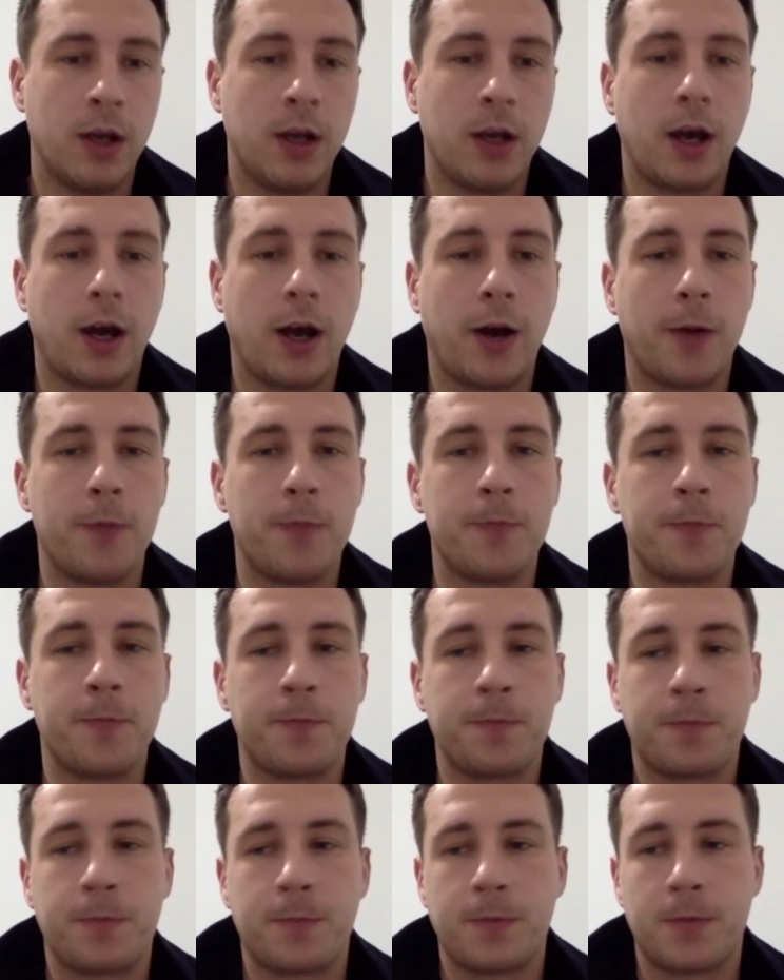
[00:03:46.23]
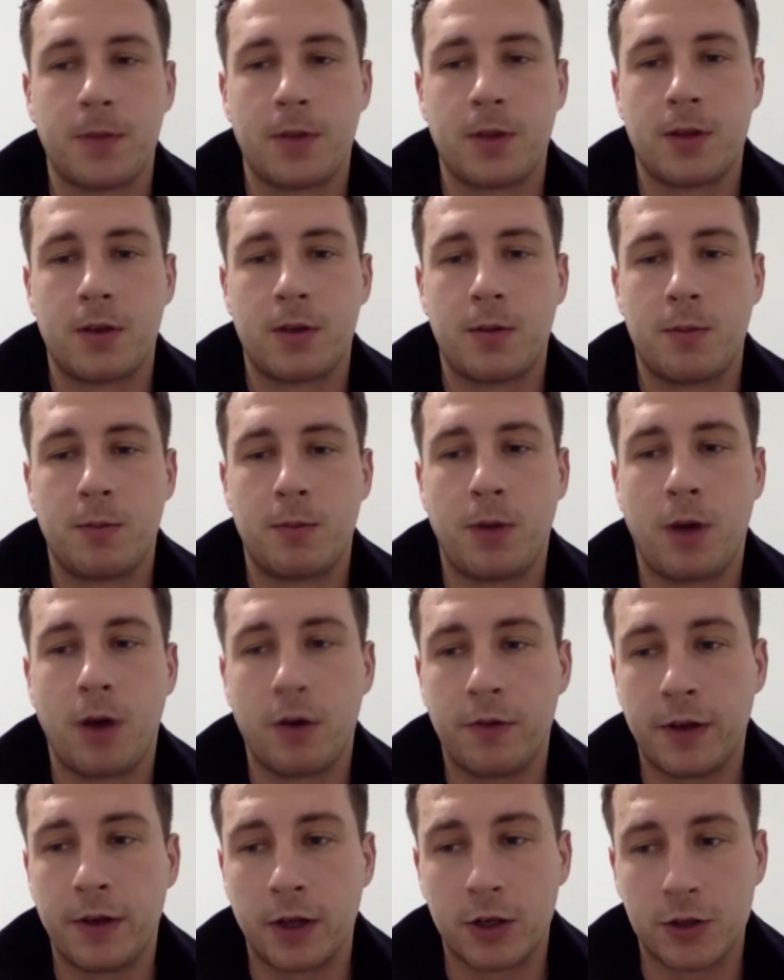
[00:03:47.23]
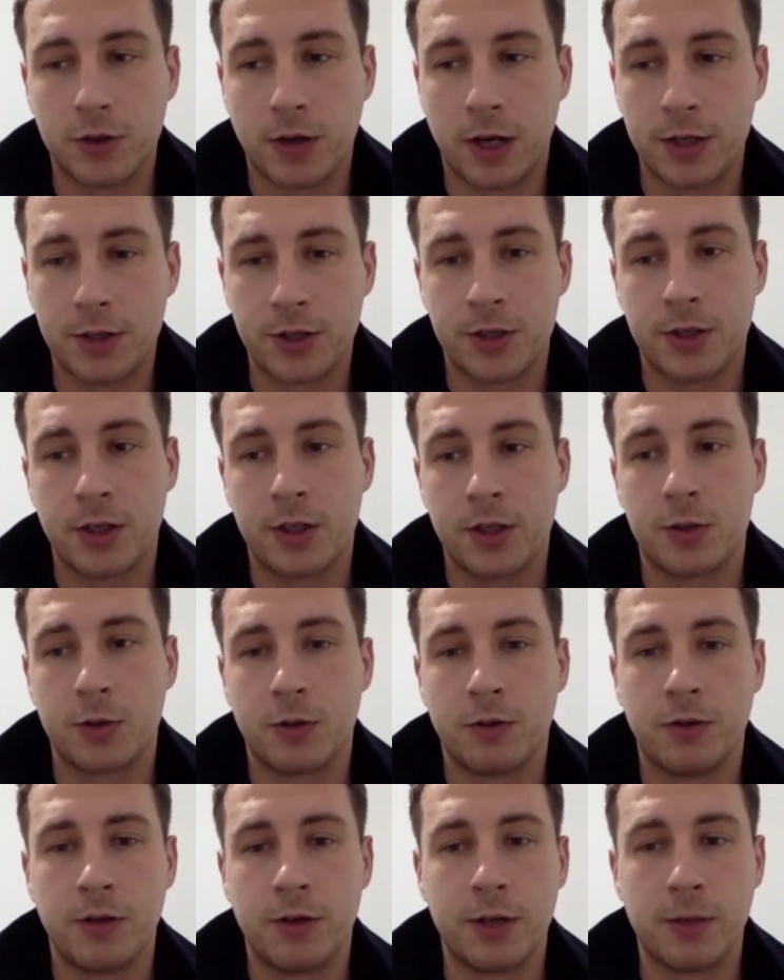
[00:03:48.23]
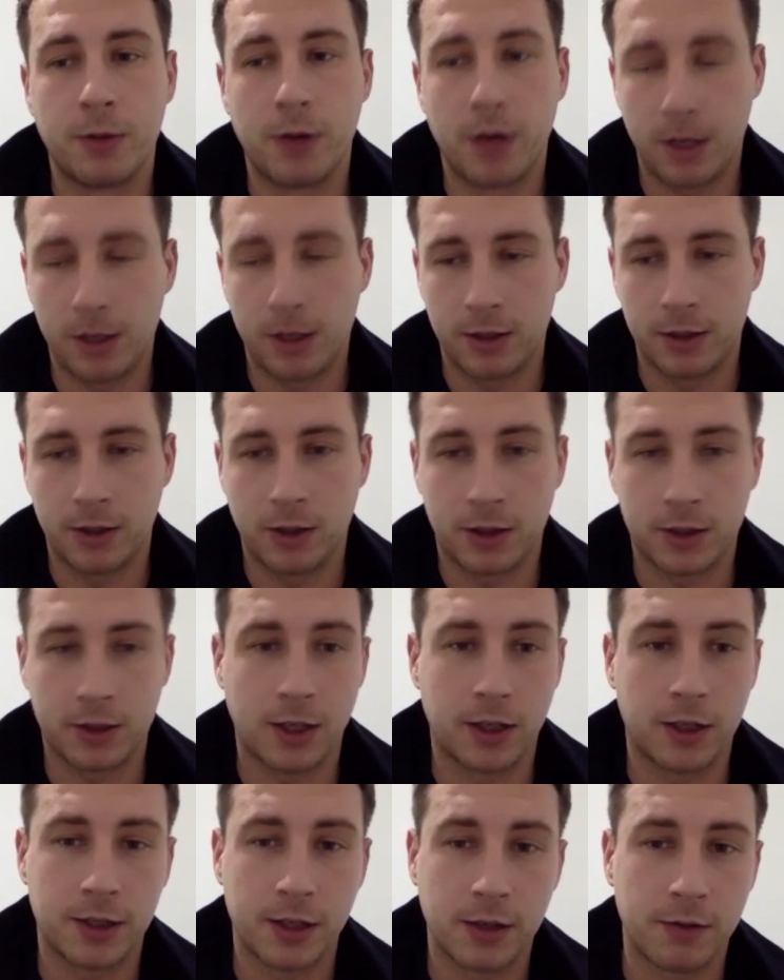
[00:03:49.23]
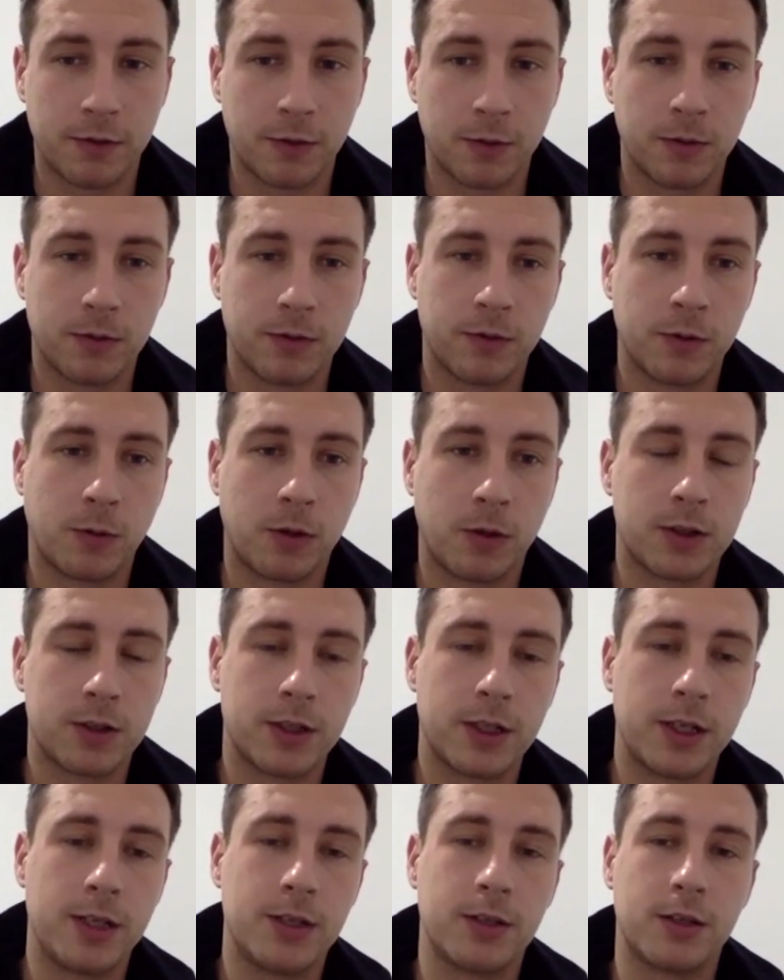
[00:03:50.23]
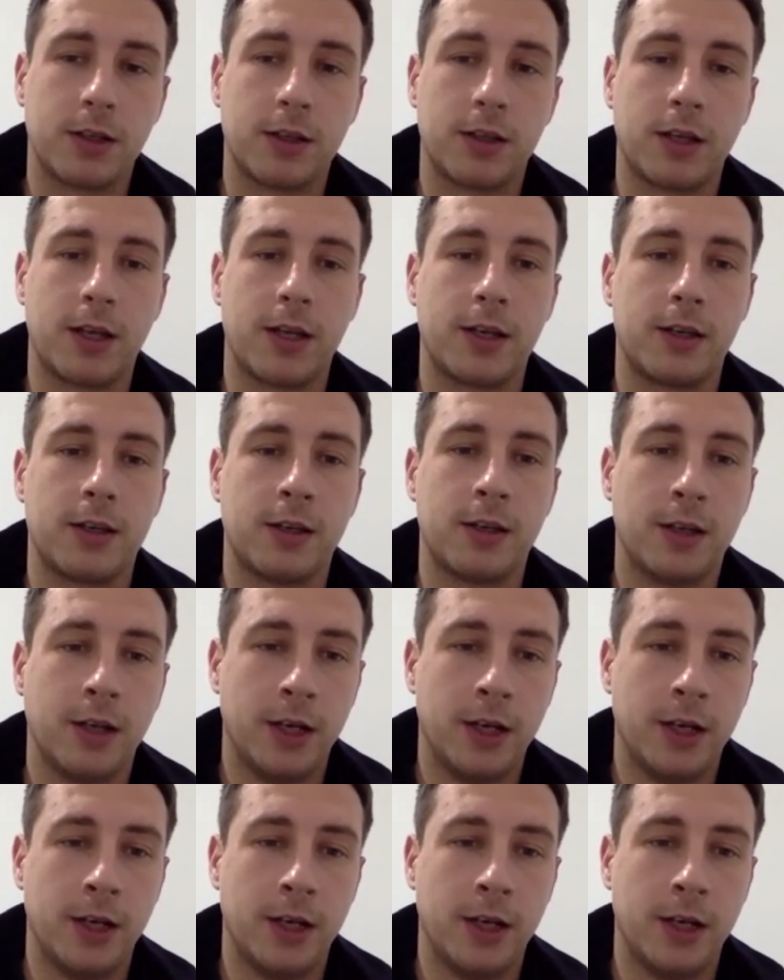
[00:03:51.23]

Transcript: But I think I transitioned into it really well, and like I said, I did it for one season, and then